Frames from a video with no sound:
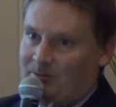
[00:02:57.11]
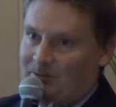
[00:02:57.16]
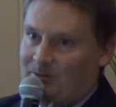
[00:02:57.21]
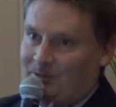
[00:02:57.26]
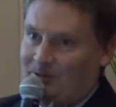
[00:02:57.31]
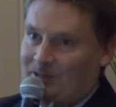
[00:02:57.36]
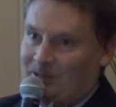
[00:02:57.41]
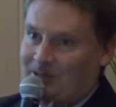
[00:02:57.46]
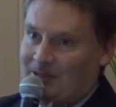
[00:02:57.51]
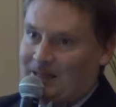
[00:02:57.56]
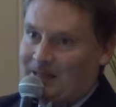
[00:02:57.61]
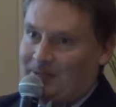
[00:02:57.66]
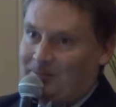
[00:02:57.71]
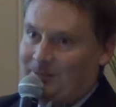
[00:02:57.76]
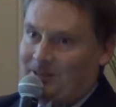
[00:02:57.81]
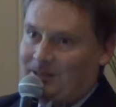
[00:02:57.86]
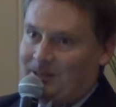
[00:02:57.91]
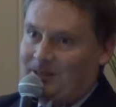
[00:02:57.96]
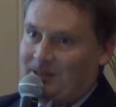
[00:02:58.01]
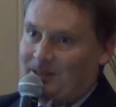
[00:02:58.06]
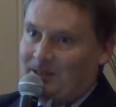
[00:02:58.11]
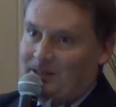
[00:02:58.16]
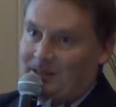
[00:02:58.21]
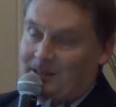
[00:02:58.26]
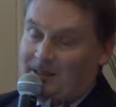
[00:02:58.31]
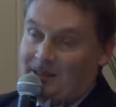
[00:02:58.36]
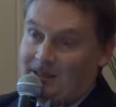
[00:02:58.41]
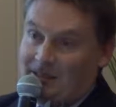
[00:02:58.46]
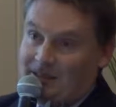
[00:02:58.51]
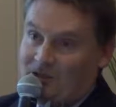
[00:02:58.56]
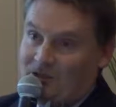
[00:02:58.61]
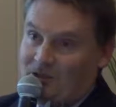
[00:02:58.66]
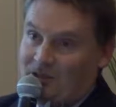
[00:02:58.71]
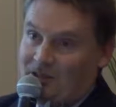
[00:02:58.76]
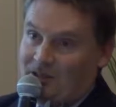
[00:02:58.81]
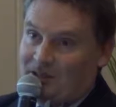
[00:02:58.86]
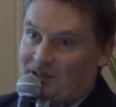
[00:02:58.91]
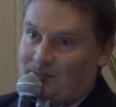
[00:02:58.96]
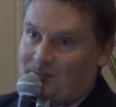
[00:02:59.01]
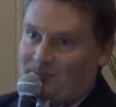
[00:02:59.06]
what's happening is that the
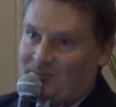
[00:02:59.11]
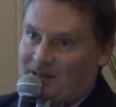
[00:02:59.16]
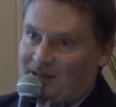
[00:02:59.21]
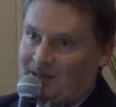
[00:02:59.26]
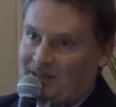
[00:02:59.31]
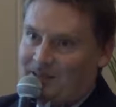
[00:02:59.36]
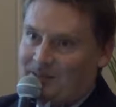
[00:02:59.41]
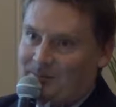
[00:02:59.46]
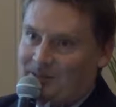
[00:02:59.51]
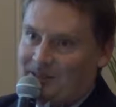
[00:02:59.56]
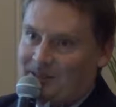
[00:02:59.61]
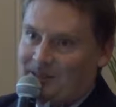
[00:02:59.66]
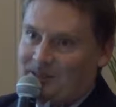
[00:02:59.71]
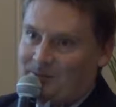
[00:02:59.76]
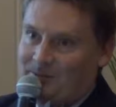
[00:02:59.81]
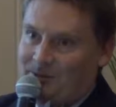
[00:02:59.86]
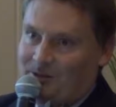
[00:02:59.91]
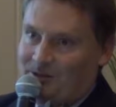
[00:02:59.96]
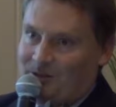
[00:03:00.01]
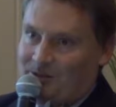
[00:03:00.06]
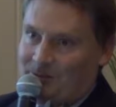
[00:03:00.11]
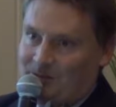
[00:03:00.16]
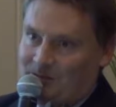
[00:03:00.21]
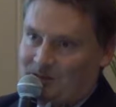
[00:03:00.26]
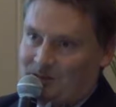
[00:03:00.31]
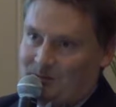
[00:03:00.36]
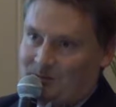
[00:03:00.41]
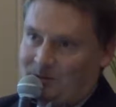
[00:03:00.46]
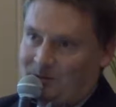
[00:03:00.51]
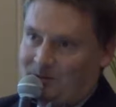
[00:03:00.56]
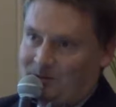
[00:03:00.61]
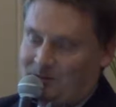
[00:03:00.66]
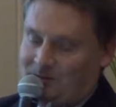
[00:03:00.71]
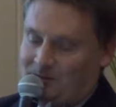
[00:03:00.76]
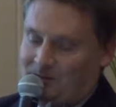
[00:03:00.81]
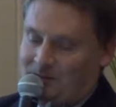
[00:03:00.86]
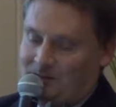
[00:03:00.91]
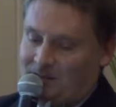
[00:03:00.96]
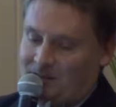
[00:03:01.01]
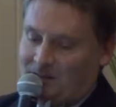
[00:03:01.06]
electronic part of the money supply, which is most of
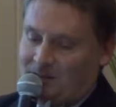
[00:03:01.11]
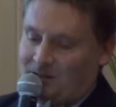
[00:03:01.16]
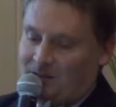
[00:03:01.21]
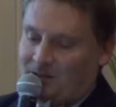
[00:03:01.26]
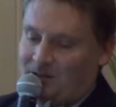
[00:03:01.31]
it,